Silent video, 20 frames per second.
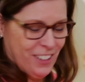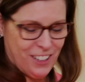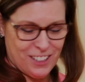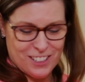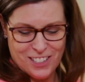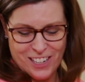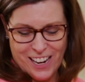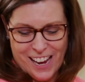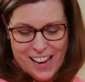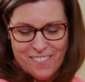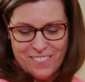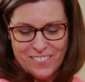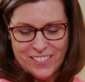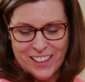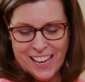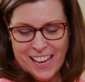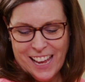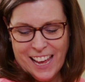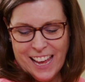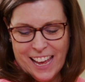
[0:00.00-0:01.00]
Good job.
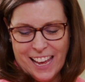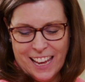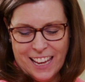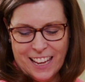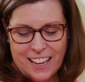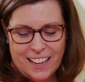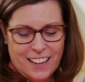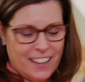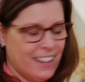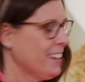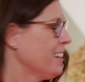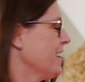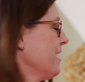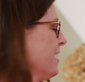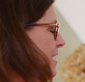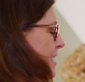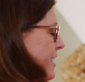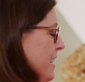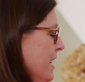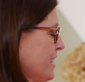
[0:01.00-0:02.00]

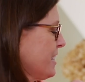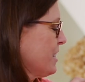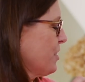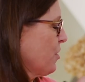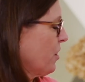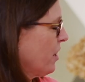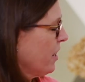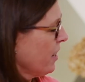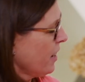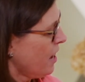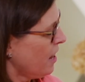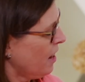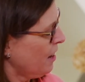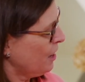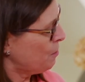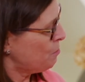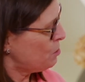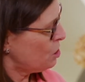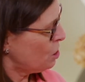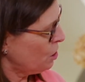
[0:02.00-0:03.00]
And let's look at
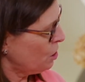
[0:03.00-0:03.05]
column